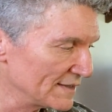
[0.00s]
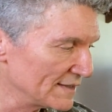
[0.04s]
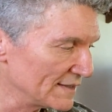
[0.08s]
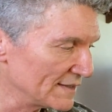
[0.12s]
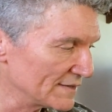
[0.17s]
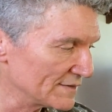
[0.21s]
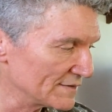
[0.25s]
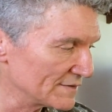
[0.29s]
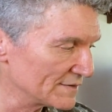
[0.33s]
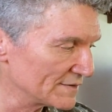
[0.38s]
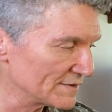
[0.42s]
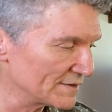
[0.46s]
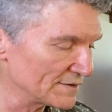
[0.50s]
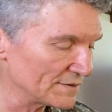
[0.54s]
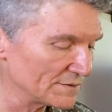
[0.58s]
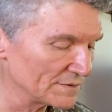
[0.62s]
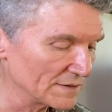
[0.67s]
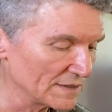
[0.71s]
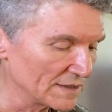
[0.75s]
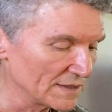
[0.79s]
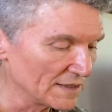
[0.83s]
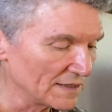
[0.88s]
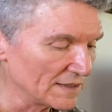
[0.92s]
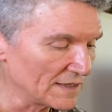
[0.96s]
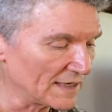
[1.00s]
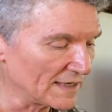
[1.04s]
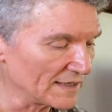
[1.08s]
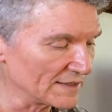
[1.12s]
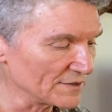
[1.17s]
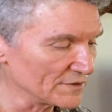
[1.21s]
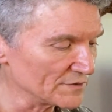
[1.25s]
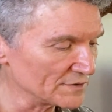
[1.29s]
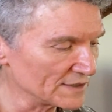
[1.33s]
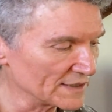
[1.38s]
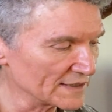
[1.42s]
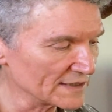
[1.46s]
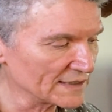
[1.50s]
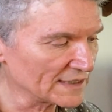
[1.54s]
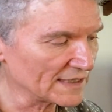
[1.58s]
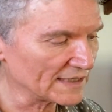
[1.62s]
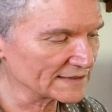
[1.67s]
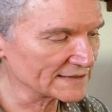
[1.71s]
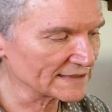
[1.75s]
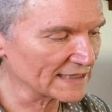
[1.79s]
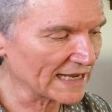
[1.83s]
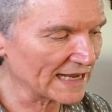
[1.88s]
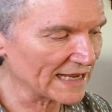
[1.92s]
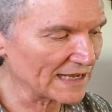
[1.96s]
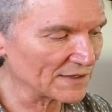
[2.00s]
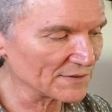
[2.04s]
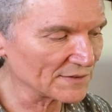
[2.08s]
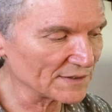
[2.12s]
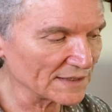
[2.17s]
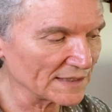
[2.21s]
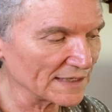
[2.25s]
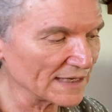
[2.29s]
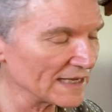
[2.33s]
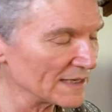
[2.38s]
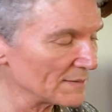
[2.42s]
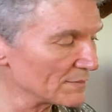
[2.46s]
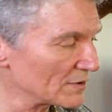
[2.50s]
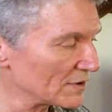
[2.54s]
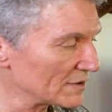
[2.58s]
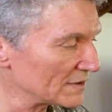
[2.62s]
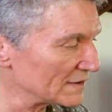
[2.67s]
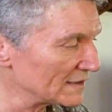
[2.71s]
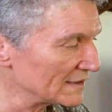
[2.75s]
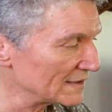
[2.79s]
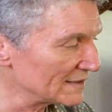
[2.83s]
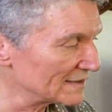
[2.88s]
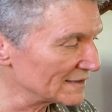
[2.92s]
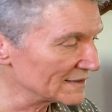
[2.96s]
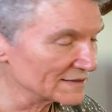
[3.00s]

And so I usually cut out the label,